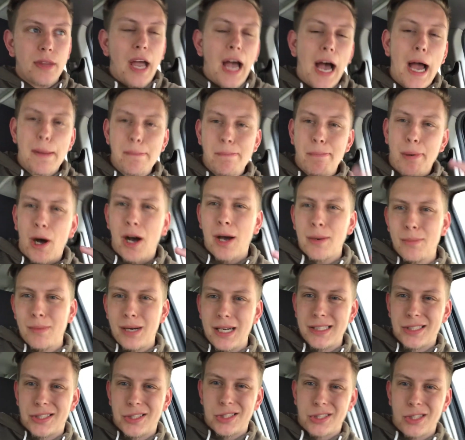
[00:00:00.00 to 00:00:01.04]
I bought
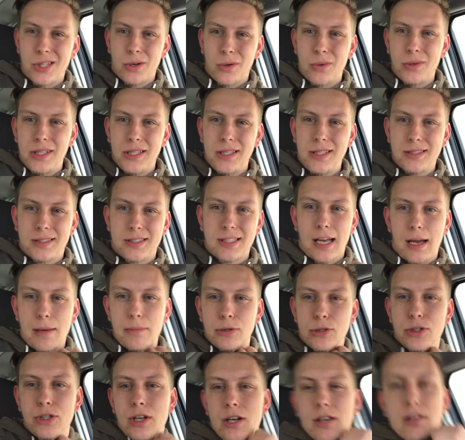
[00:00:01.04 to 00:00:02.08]
my Sony
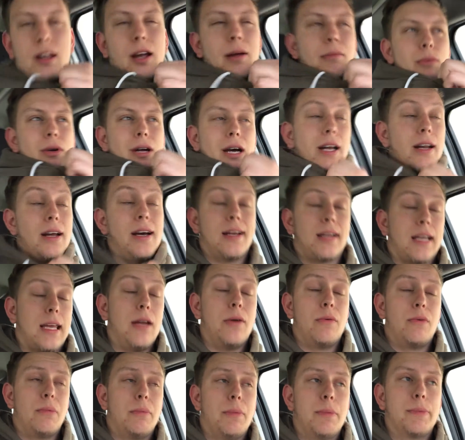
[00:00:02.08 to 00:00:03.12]
CyberShot camera. I
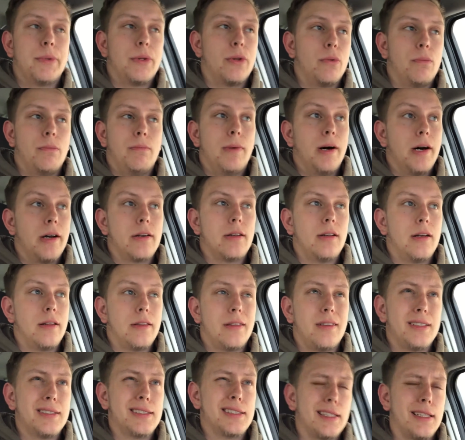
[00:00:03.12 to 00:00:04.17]
can't remember the model. I
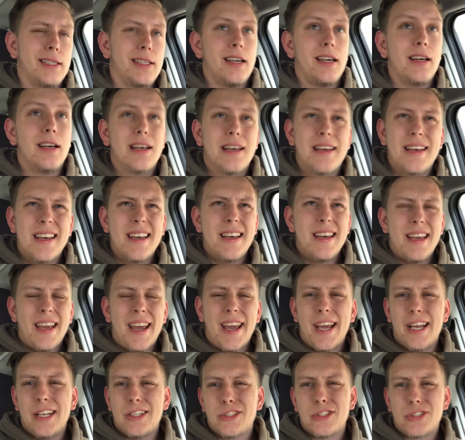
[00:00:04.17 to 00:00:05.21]
think it's like a
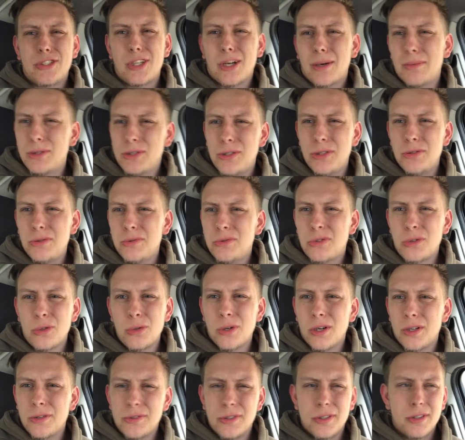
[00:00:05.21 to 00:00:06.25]

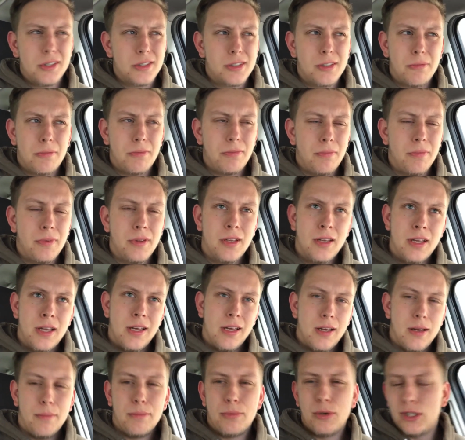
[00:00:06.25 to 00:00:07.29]
HW200 or something.
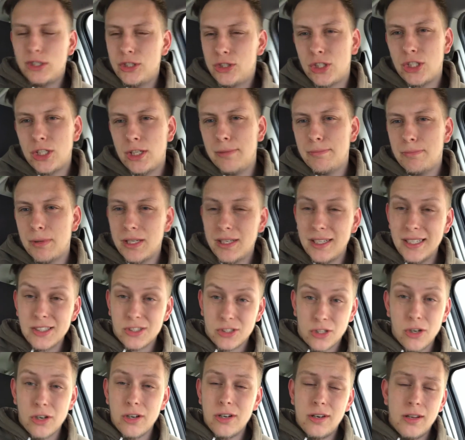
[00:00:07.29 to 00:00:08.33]
Pretty cheap, but it's
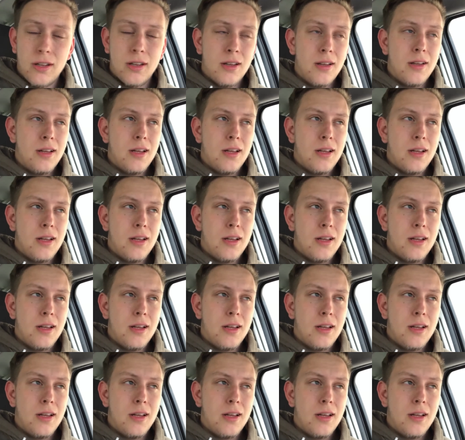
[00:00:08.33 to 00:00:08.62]
good.